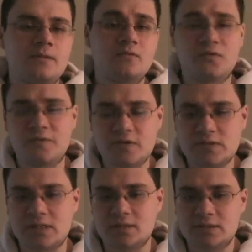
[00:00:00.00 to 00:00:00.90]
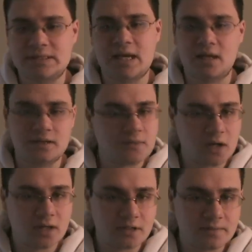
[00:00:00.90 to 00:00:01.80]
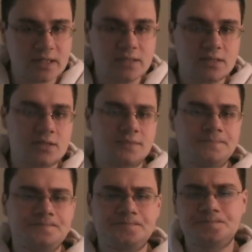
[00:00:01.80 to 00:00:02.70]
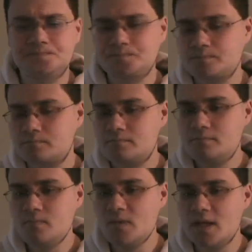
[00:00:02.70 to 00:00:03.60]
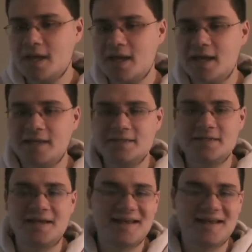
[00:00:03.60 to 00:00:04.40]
refusing to take the mark of the beast. And